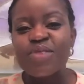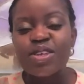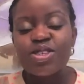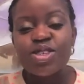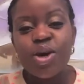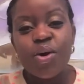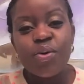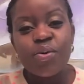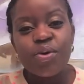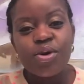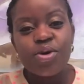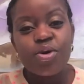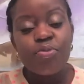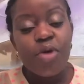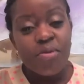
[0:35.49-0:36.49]
So
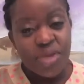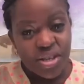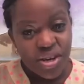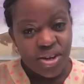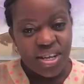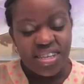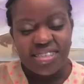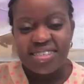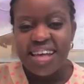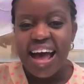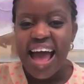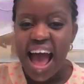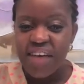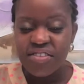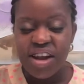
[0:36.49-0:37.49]
you'll probably notice I
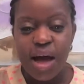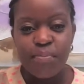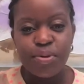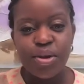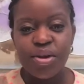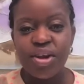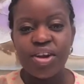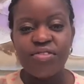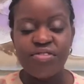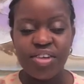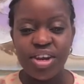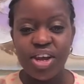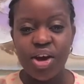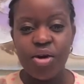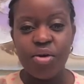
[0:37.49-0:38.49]
haven't uploaded a
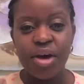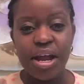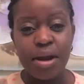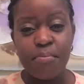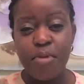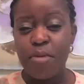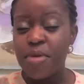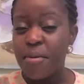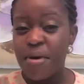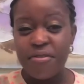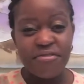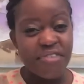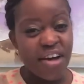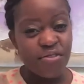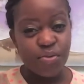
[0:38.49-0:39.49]
video in probably
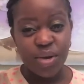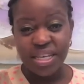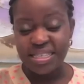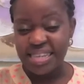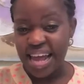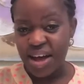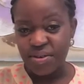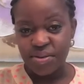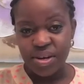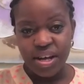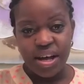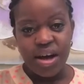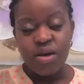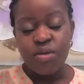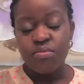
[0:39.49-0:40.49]
about 5 weeks now,
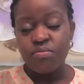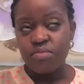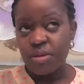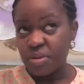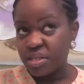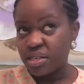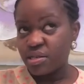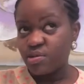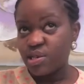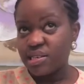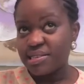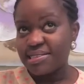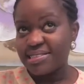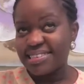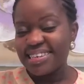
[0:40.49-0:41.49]
maybe 6
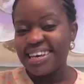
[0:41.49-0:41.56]
weeks.